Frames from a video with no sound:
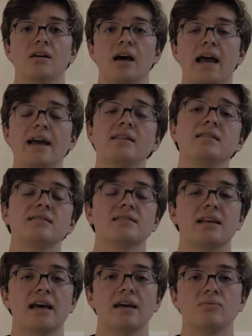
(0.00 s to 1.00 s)
I had to
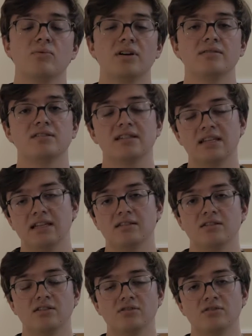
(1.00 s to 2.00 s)
decide what scene
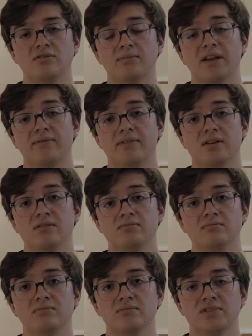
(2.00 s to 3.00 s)
to use for my film,